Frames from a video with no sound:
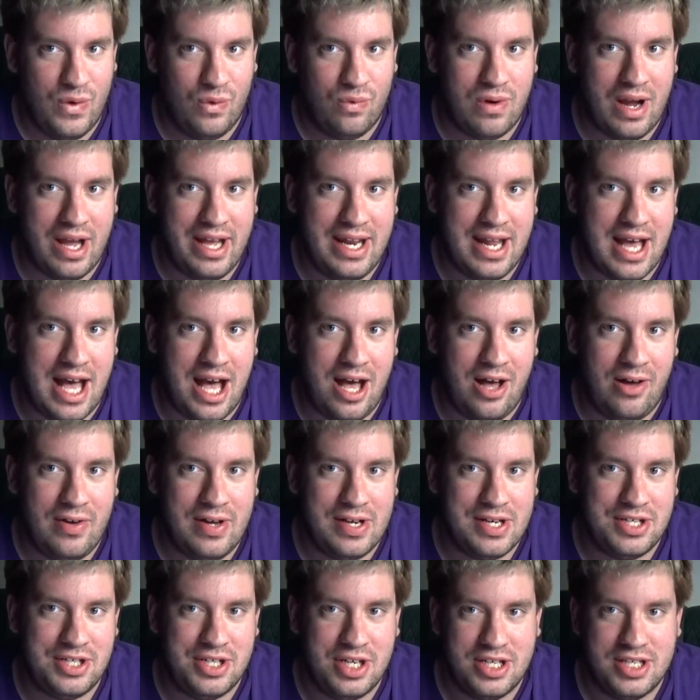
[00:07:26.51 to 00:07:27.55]
Right now,
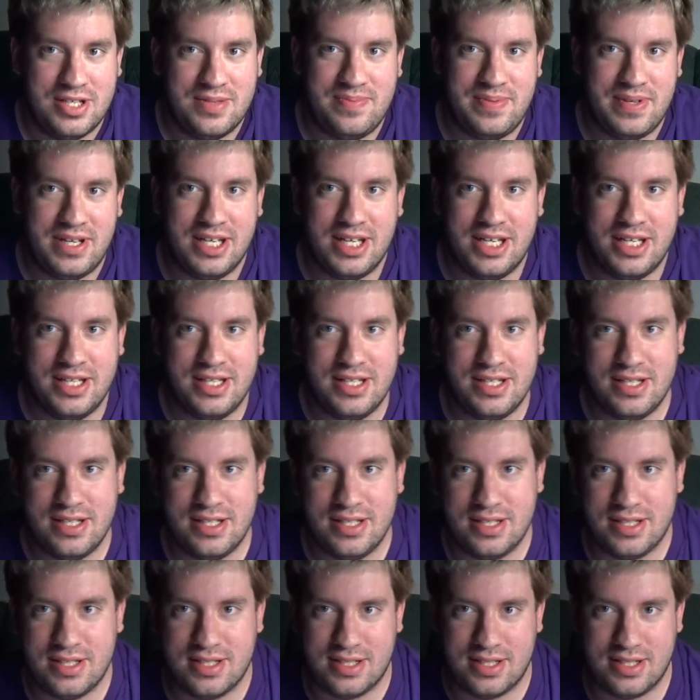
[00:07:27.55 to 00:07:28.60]
and just
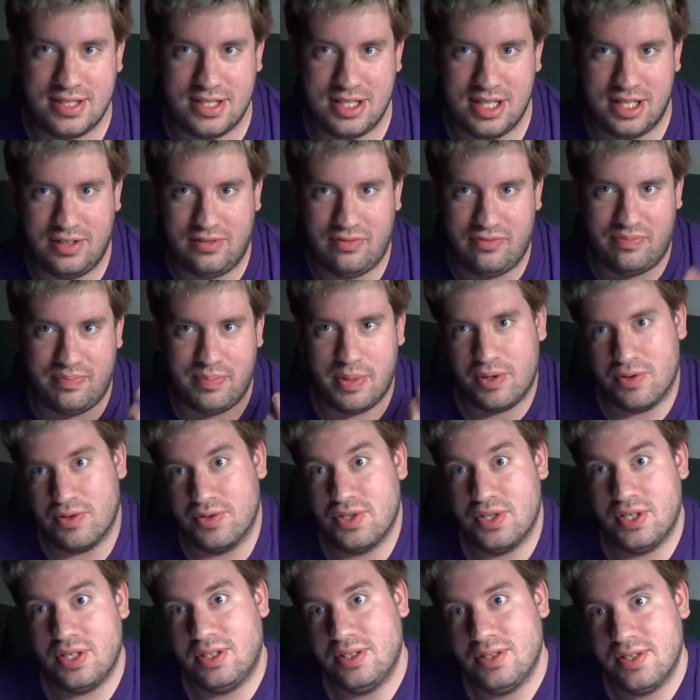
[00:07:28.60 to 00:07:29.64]
because of
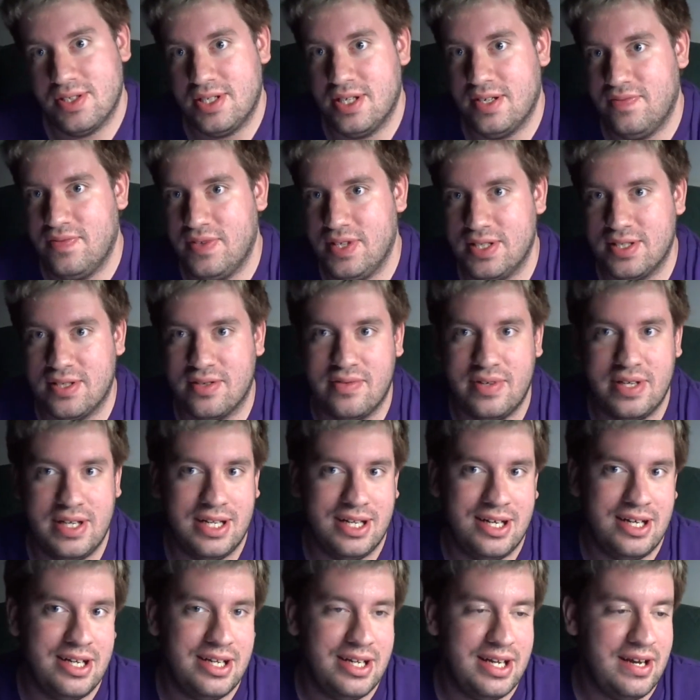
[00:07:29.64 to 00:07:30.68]
personal stuff that's going
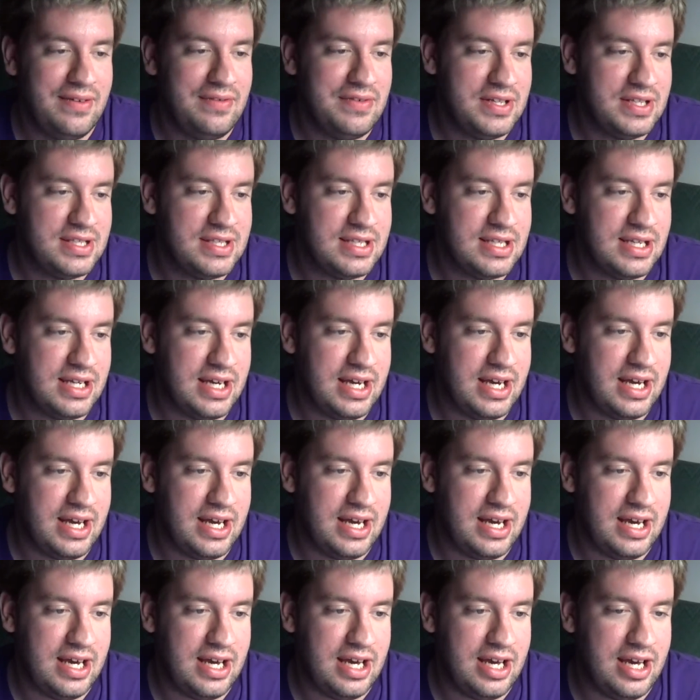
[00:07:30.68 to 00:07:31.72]
on, I would
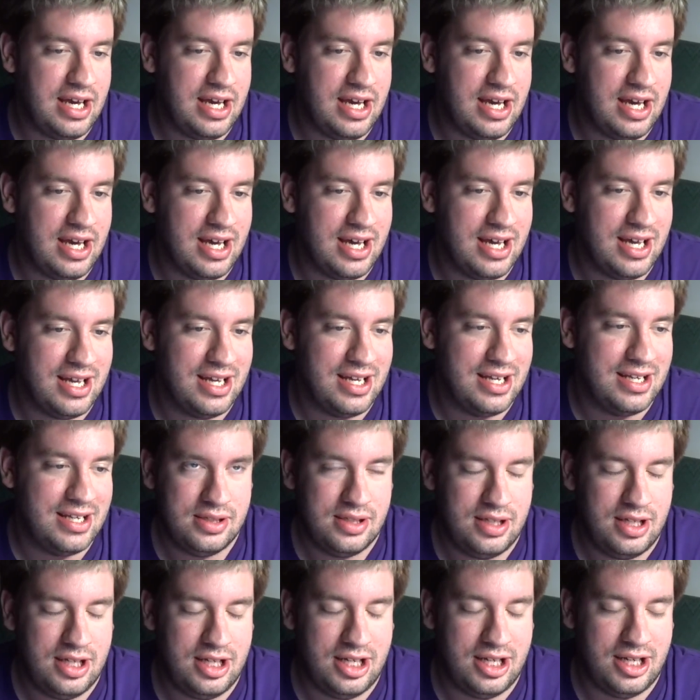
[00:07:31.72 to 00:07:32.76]
say,
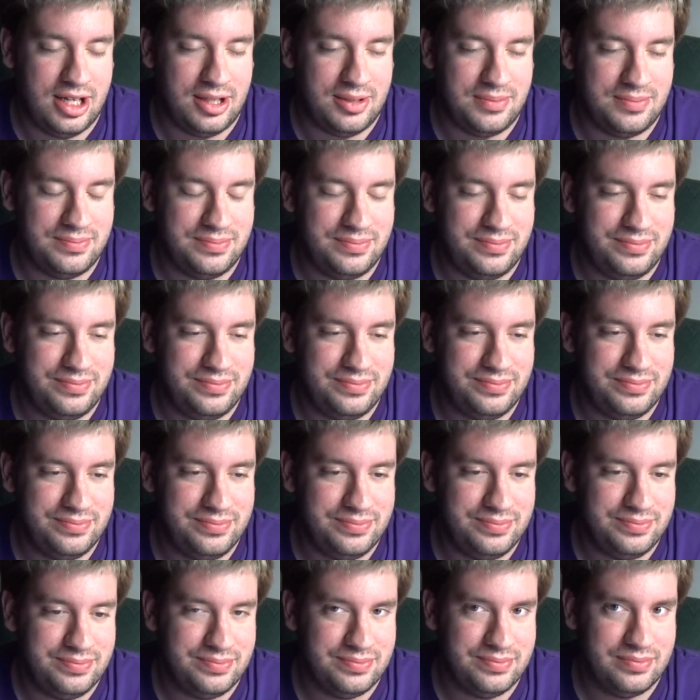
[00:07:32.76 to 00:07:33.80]

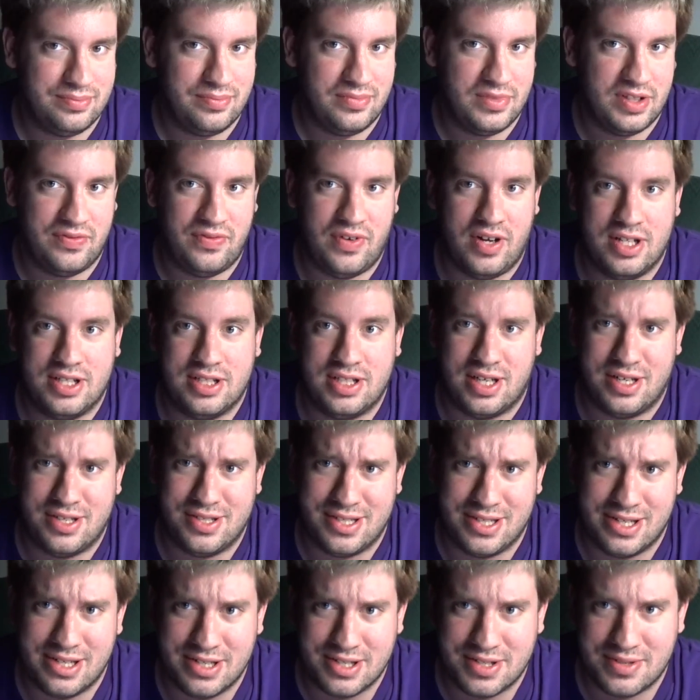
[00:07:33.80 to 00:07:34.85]
The Fault in Our
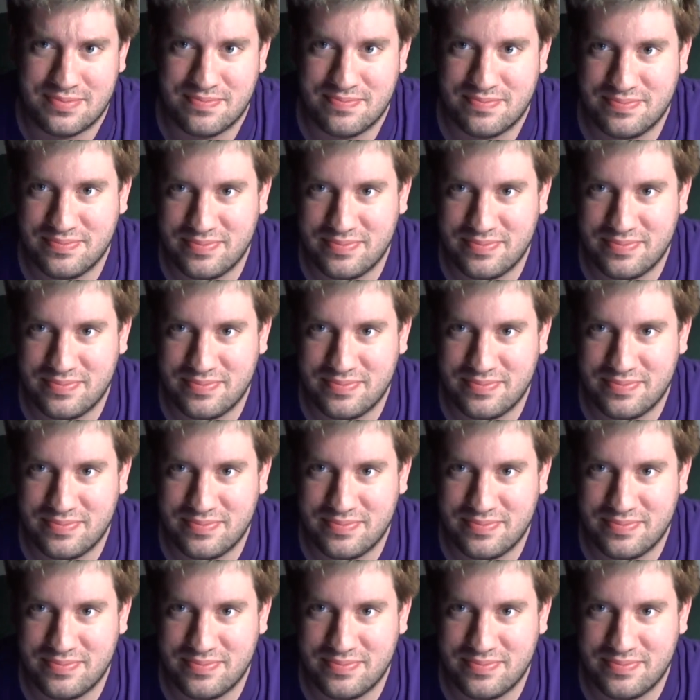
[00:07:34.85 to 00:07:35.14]
Stars.